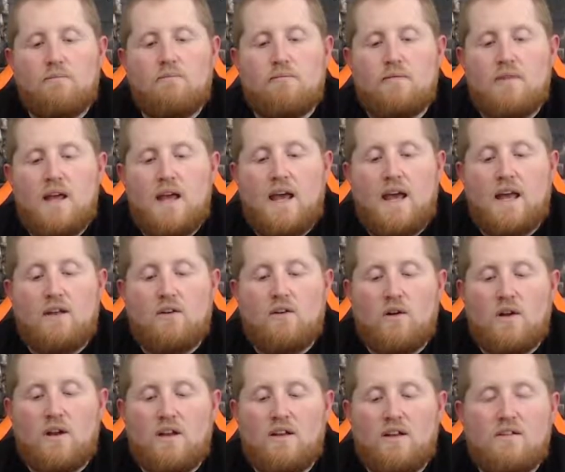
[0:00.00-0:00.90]
end
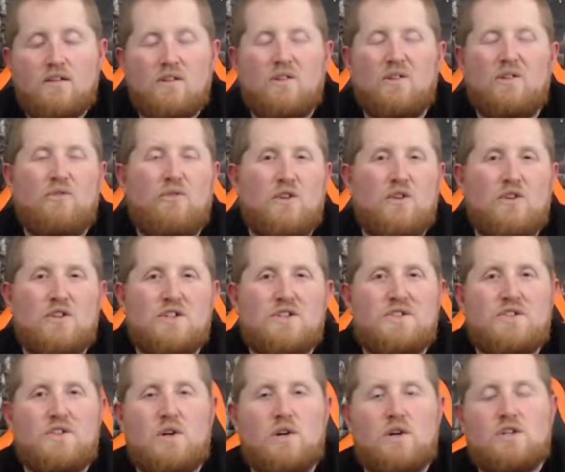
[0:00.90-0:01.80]
on it. So if you just
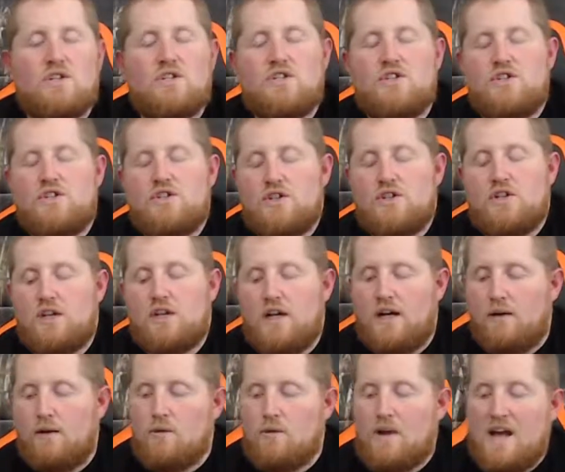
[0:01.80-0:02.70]
search
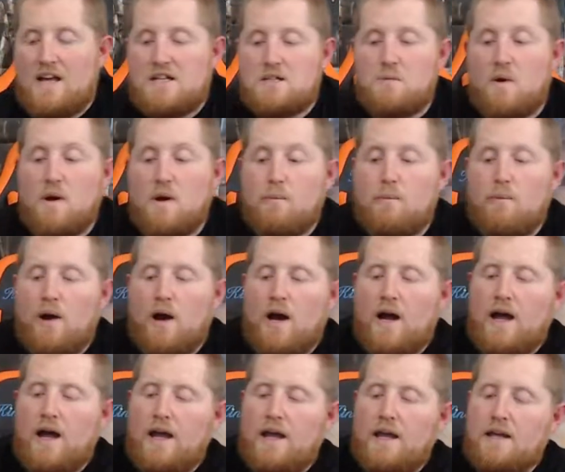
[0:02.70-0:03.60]
Raspberry
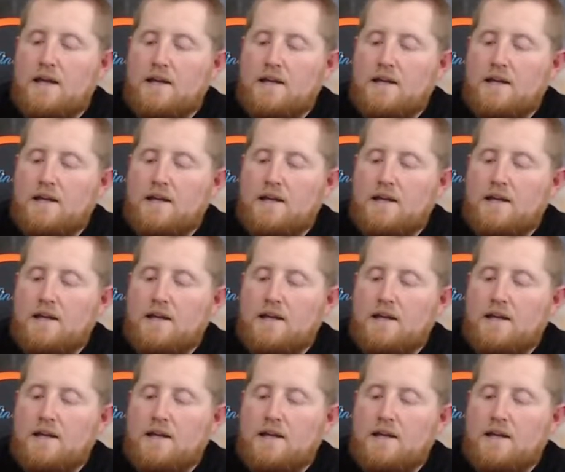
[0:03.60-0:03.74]
Pi